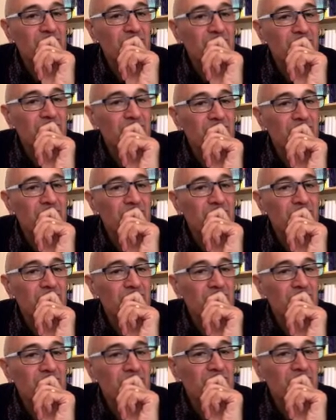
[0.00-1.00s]

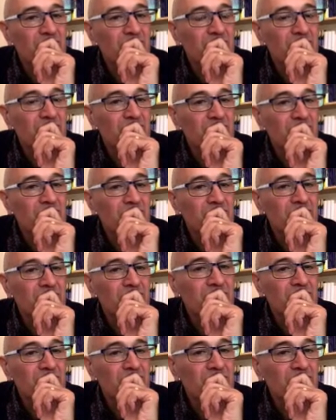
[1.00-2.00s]

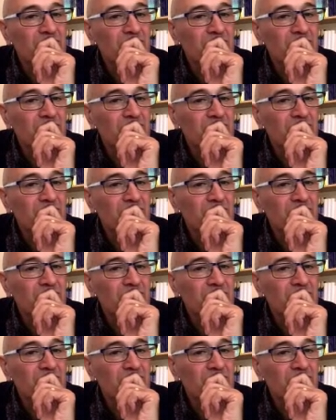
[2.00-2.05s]
No words are spoken by the person on screen.